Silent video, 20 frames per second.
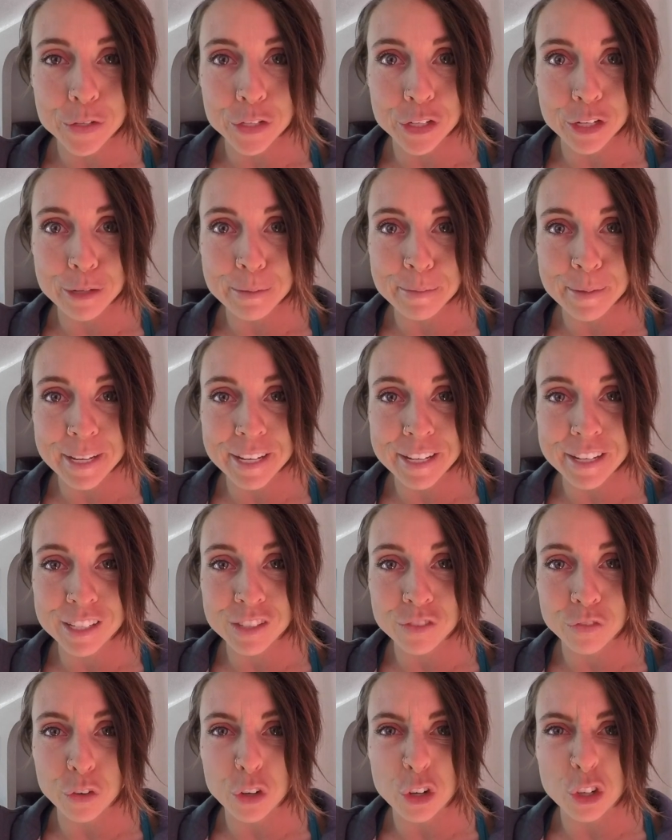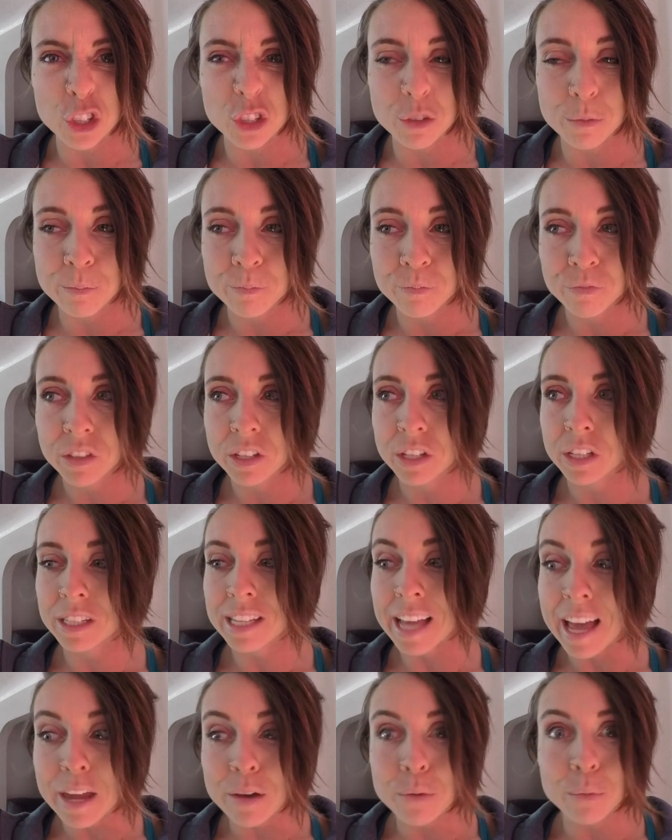cheat meals for
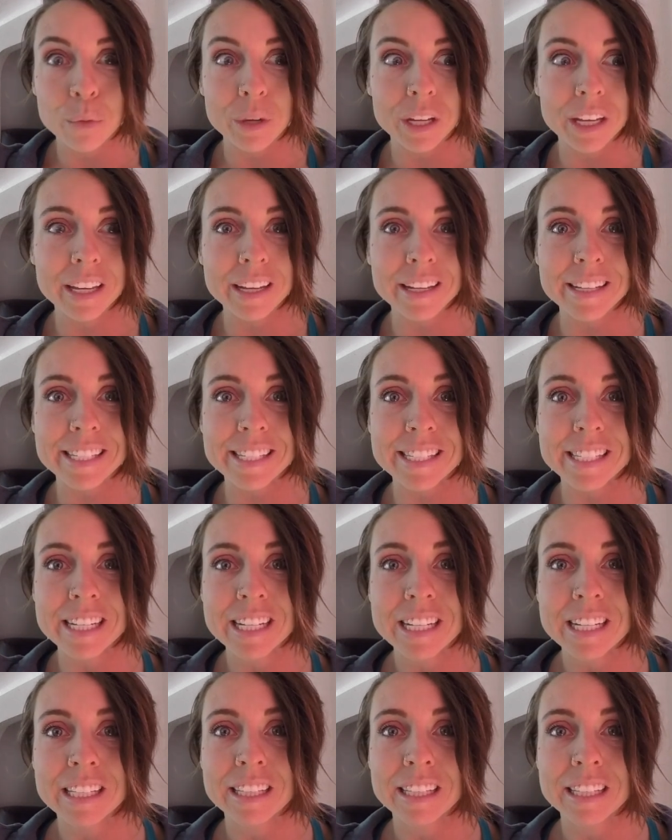10 weeks?